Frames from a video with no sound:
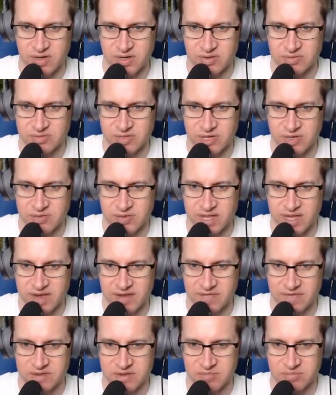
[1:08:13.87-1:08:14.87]
Oh no, we
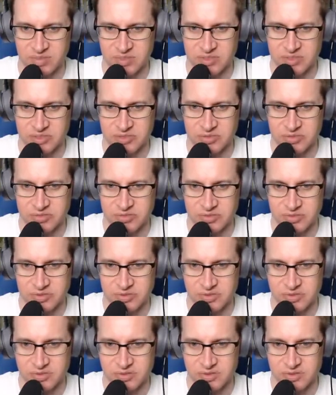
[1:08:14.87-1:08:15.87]
have the blue
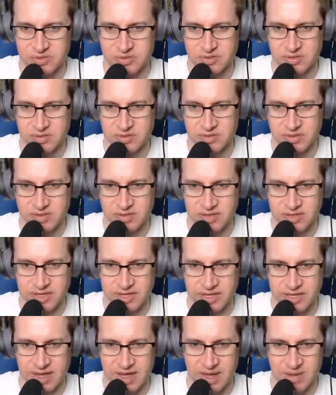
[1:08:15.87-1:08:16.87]

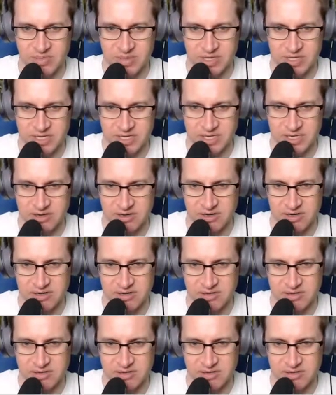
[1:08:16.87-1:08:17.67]
thing happening here.